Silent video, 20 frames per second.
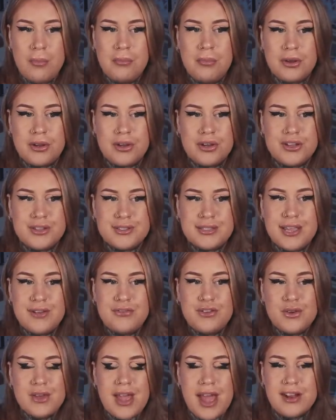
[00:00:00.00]
because
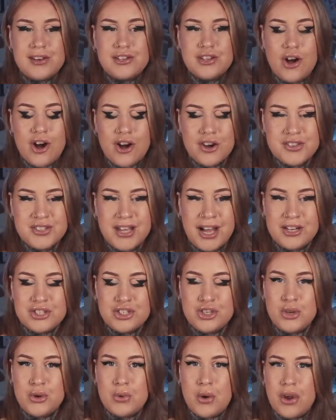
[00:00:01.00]
if you get a dark
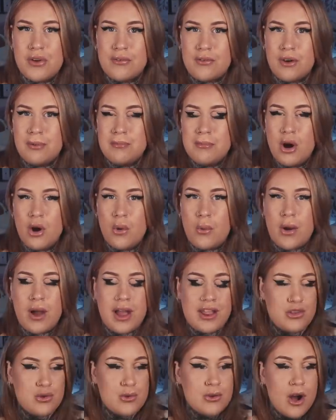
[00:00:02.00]
tattoo over a mole
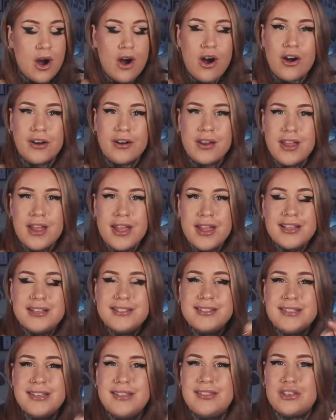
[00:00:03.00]
and you can't
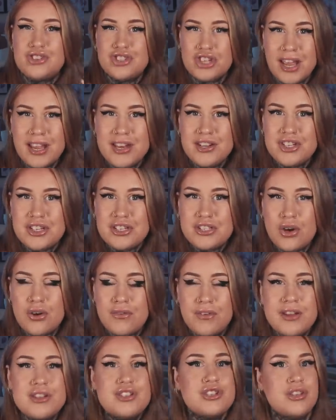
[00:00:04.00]
see the changes
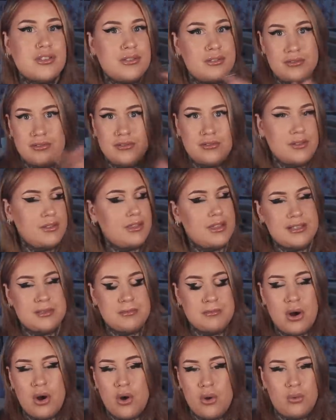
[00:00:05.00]
of it, should
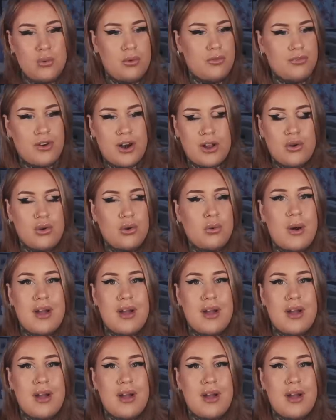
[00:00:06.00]
this mole, freckle,